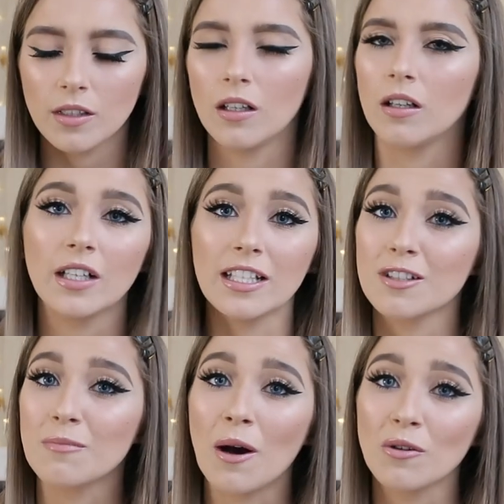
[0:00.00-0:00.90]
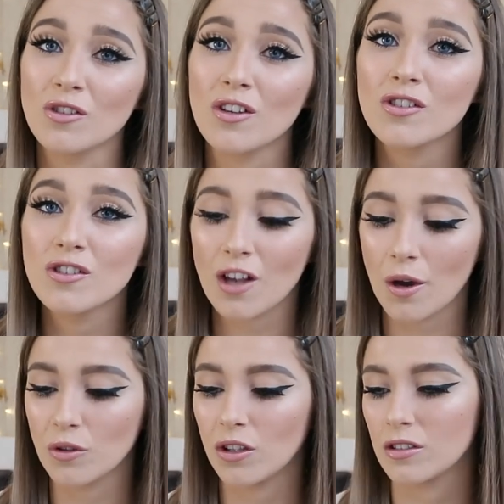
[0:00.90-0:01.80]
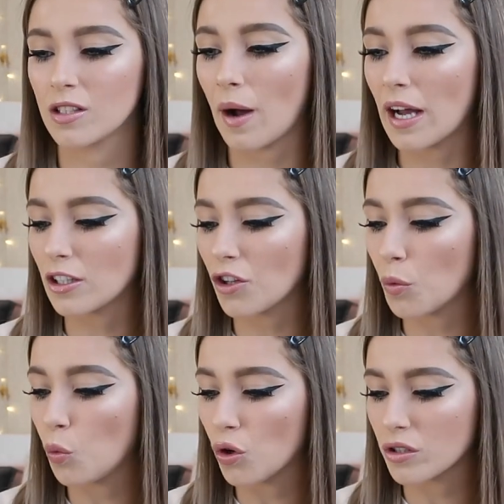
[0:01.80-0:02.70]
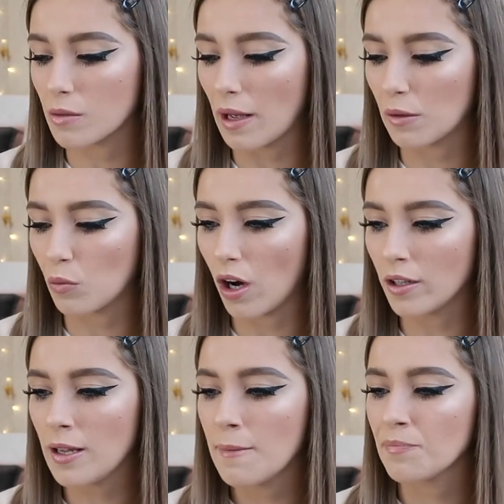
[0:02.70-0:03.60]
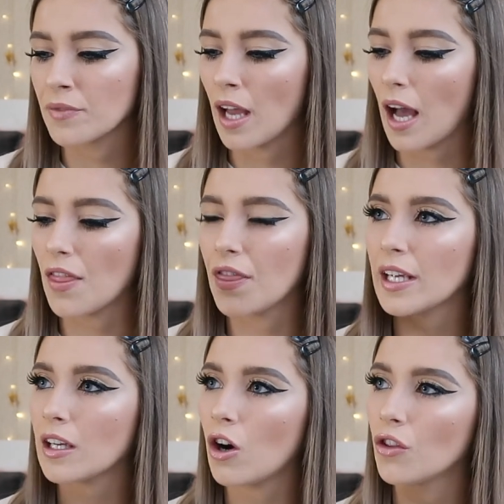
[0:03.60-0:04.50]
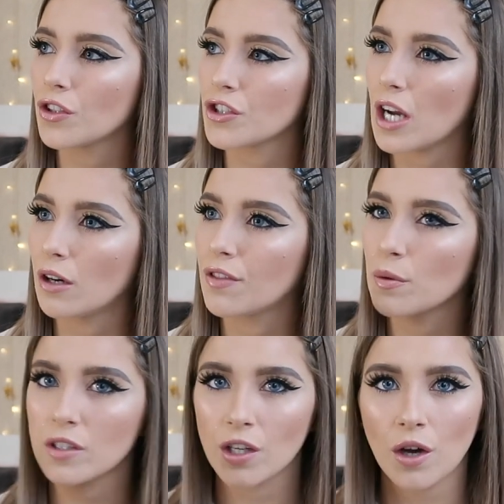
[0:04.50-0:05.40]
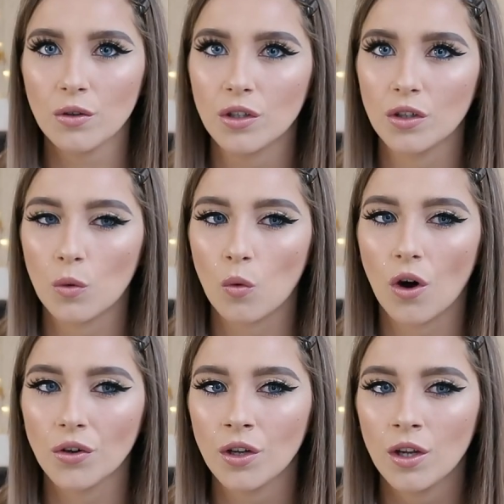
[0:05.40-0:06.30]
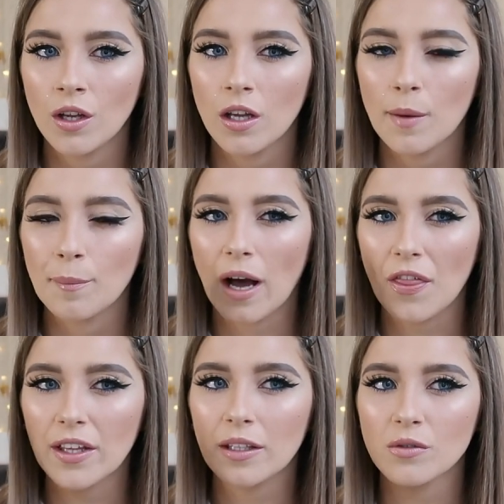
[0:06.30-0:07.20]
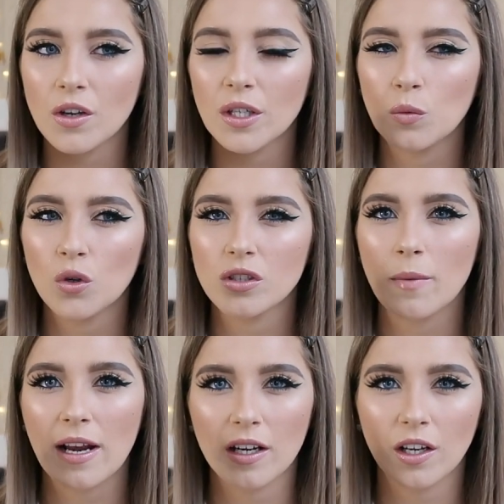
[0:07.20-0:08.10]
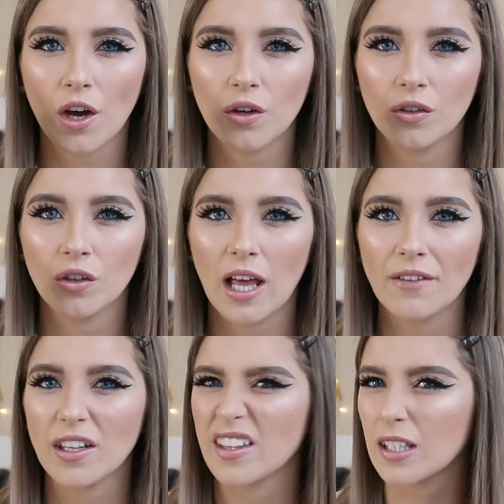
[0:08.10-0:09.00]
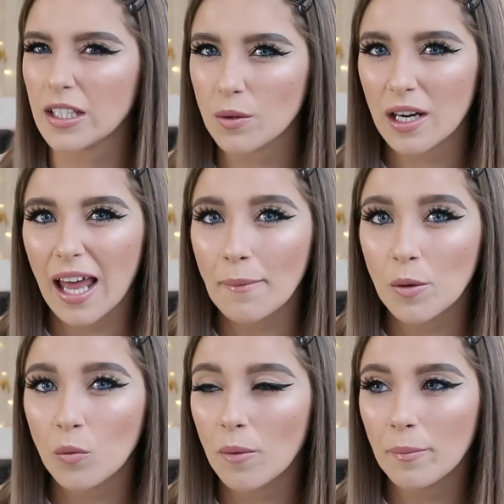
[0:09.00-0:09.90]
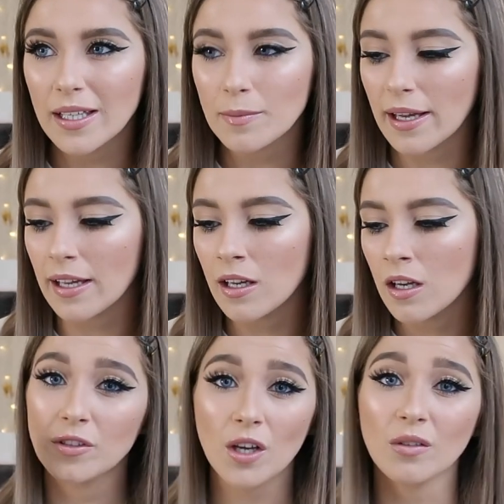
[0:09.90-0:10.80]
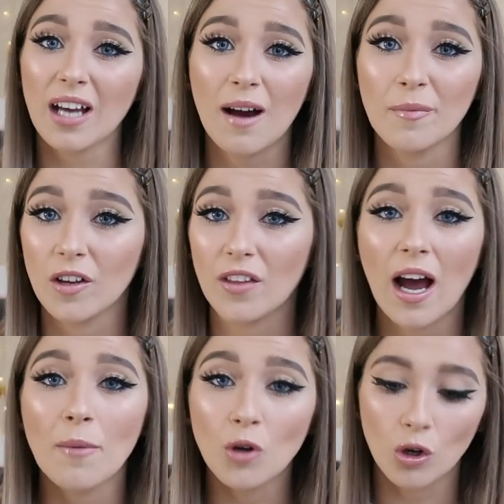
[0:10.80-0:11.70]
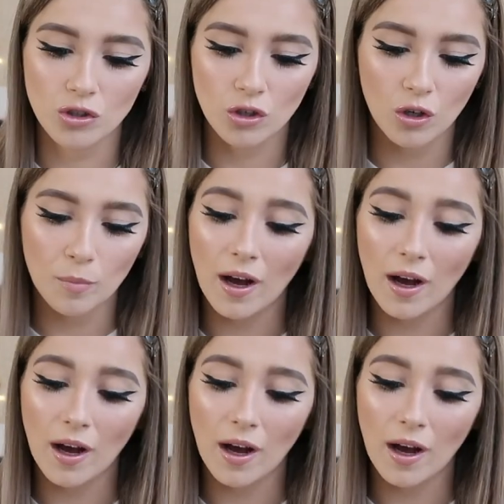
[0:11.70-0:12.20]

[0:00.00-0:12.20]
Oh, it smells so good. So I got the watermelon one. I think on the shelf there was a coconut one, but I think there was only watermelon and coconut left. I think they do a lemon one maybe, but don't count me on that, I'm not sure.